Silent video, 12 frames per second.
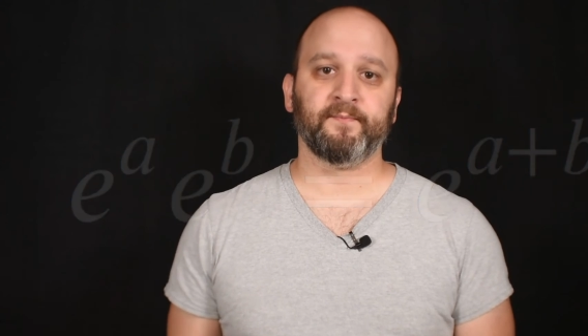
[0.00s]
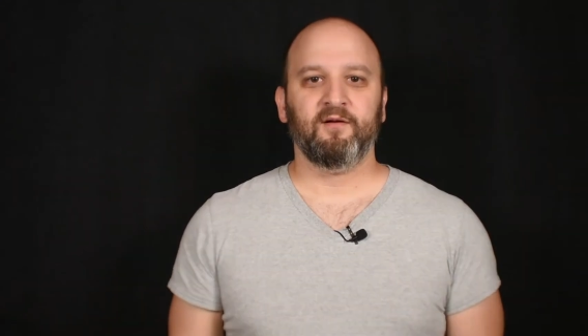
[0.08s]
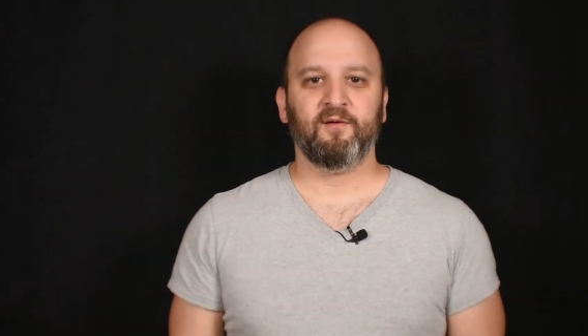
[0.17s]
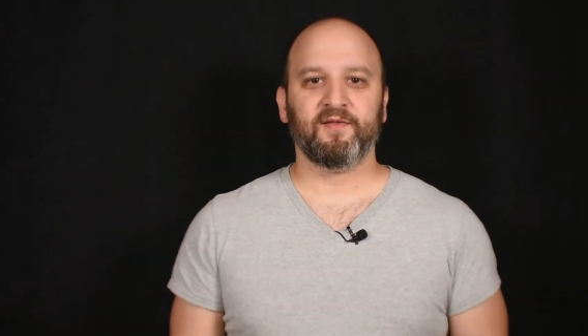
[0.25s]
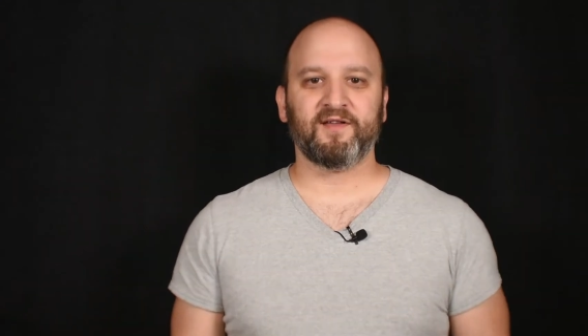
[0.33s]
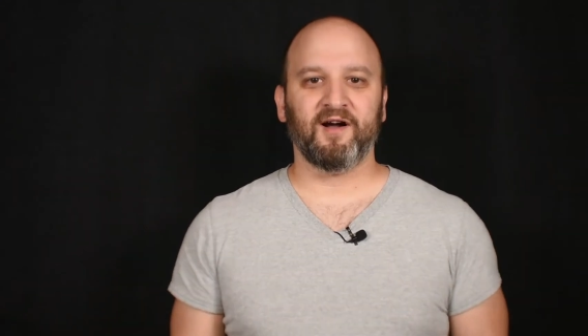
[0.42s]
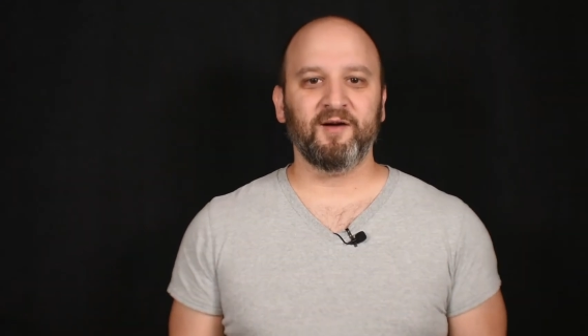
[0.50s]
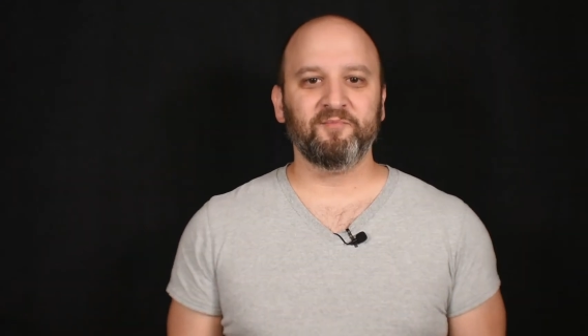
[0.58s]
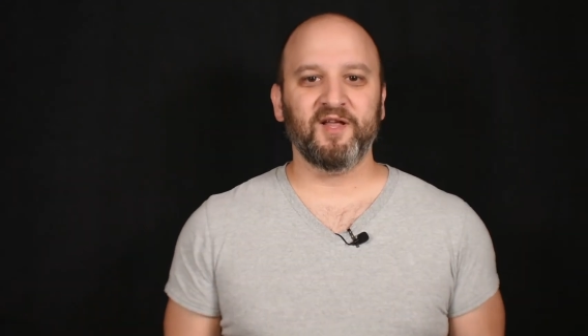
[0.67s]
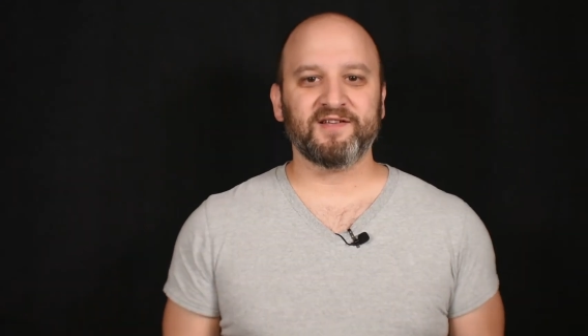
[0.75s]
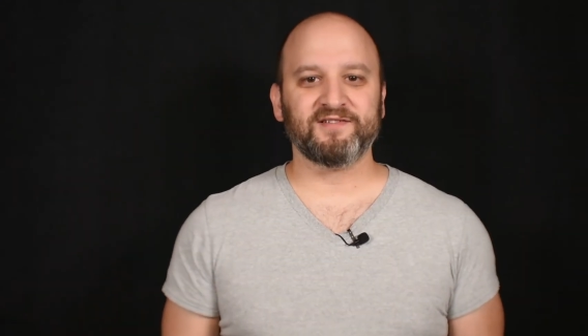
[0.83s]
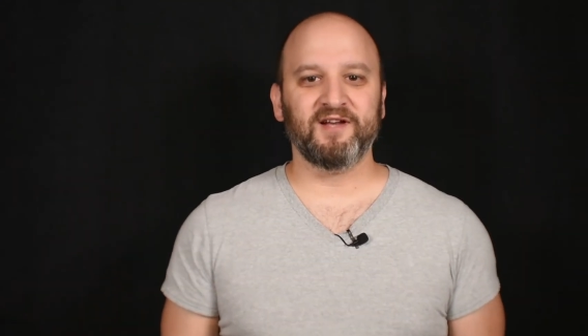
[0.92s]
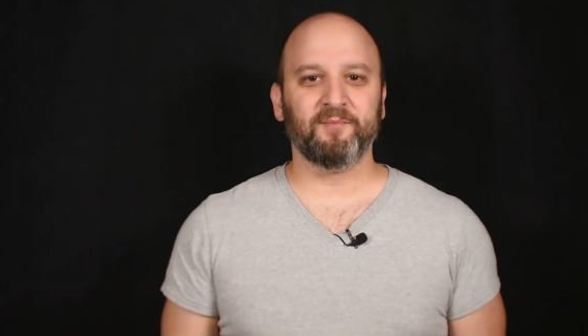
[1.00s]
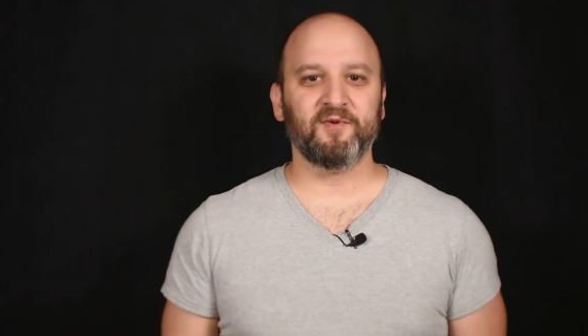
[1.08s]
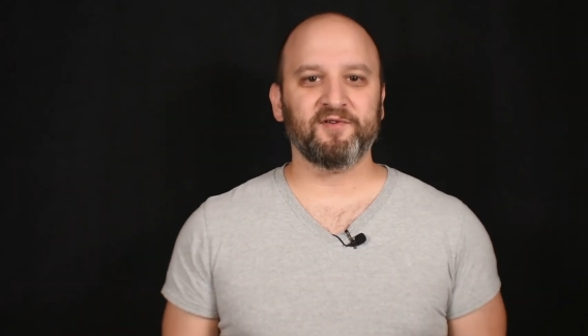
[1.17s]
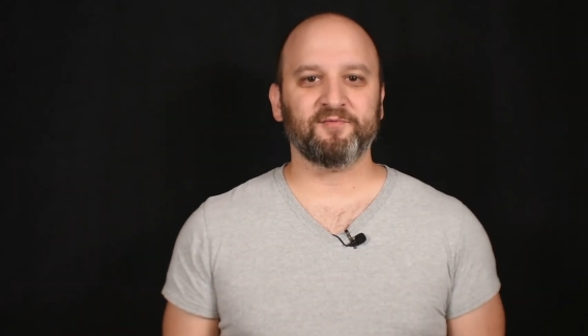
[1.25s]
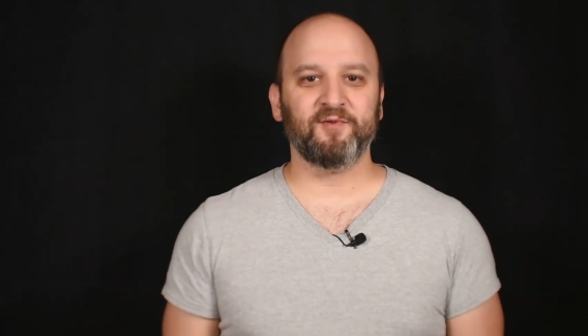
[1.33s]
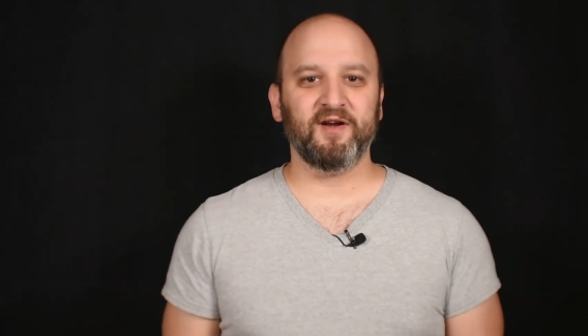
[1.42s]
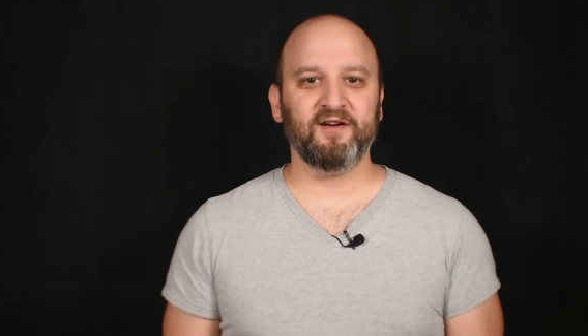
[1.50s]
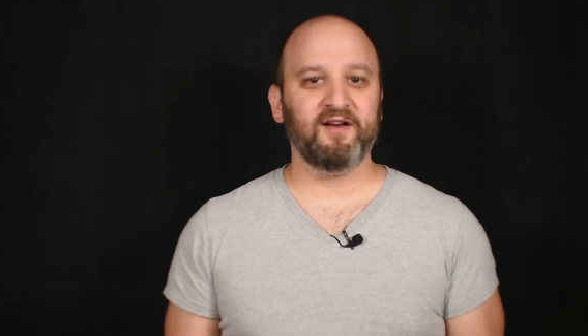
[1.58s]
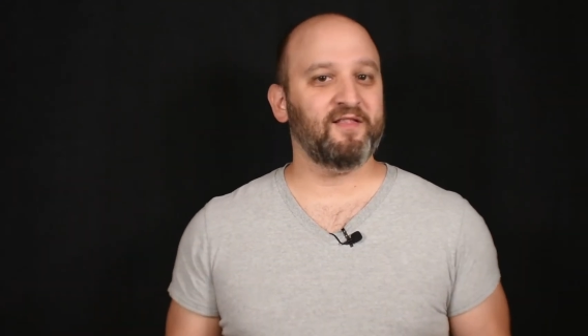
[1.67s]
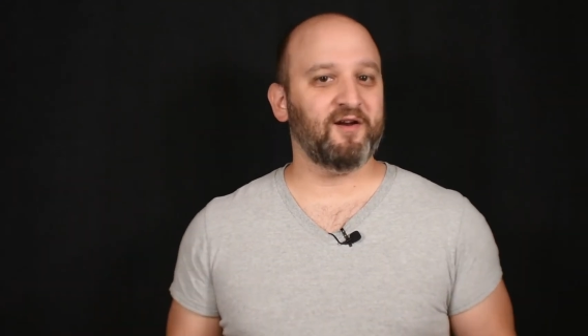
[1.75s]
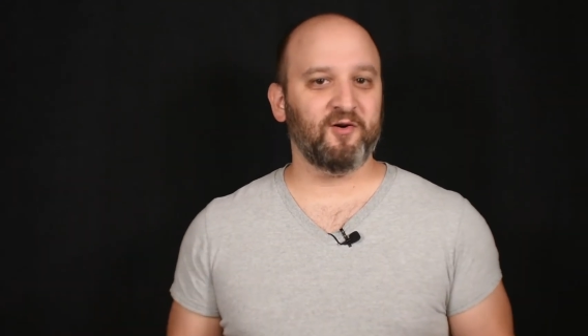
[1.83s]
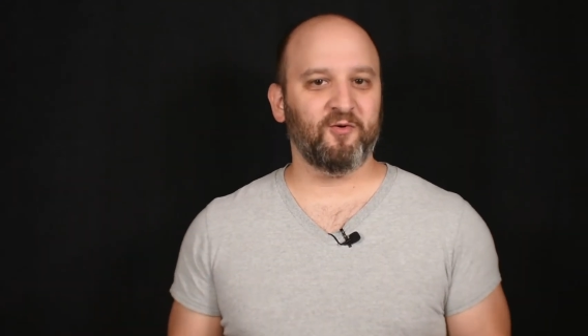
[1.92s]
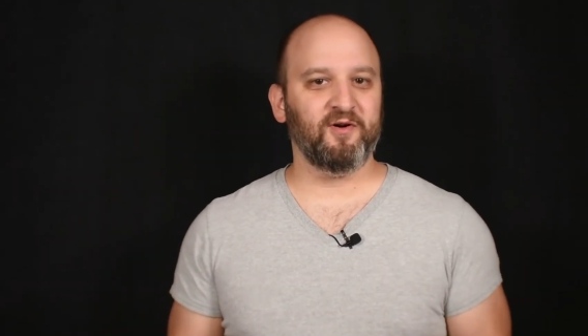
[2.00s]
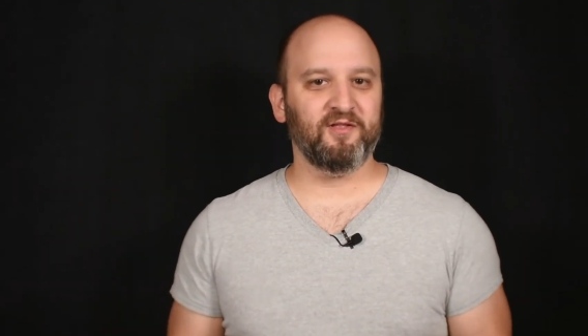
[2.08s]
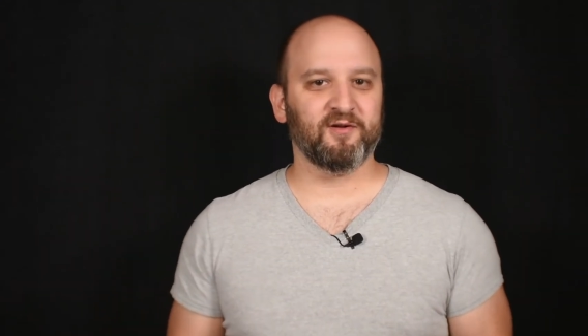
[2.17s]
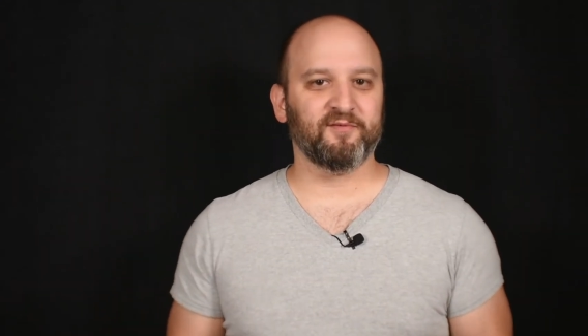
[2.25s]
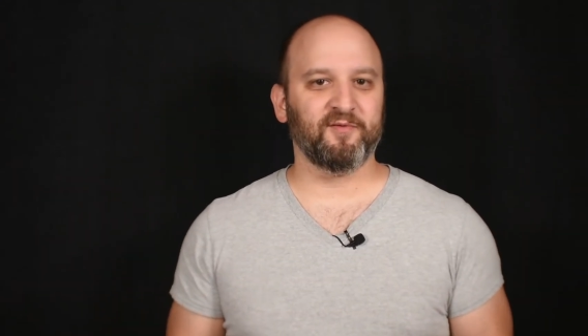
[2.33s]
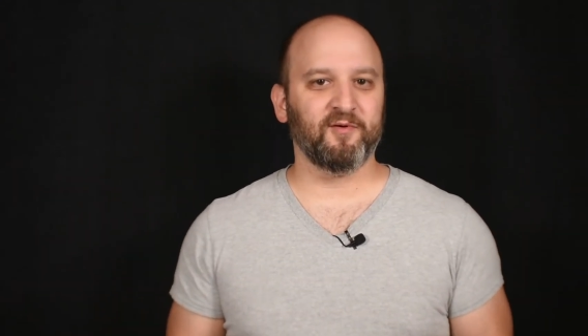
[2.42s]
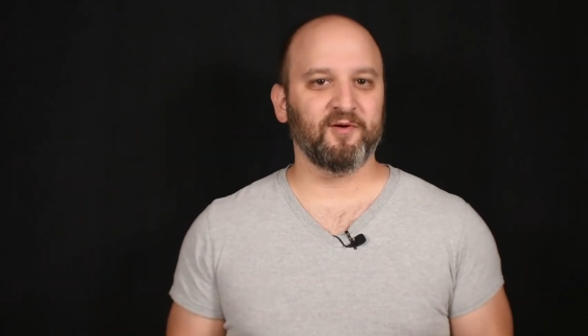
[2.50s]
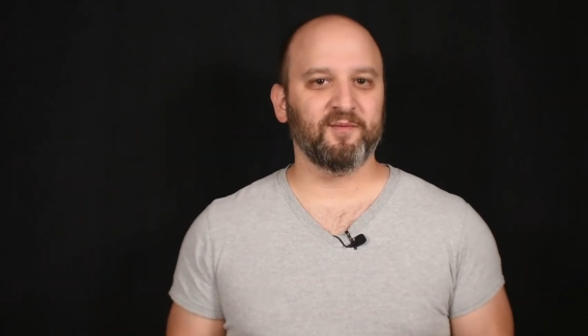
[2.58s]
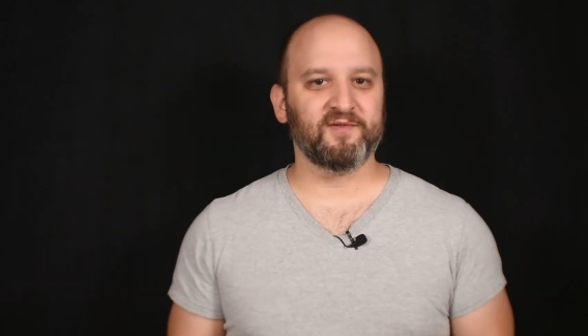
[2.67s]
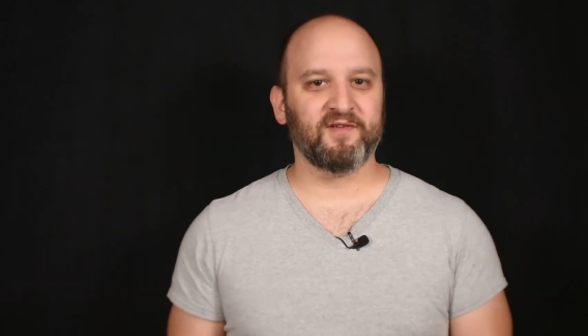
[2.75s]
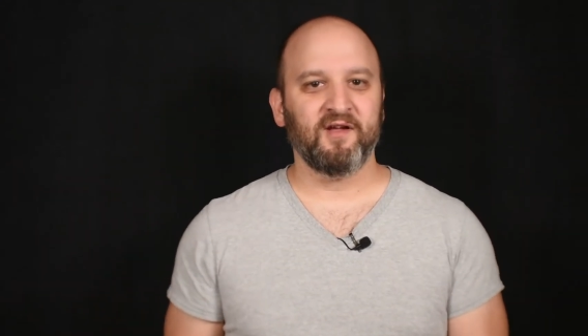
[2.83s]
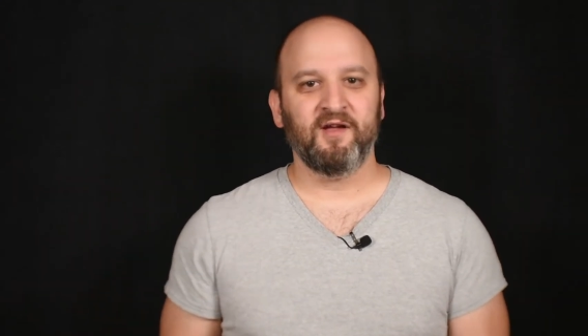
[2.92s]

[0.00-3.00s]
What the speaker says: With complex numbers written in their Euler forms,